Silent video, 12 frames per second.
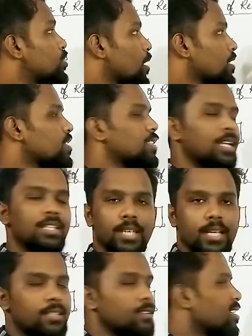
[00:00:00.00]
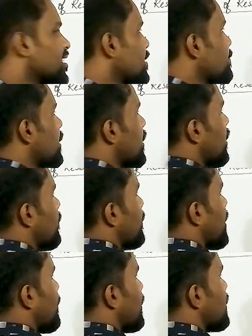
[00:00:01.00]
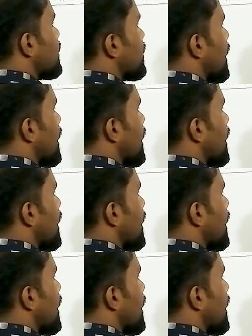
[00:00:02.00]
resistances, give the name terminals as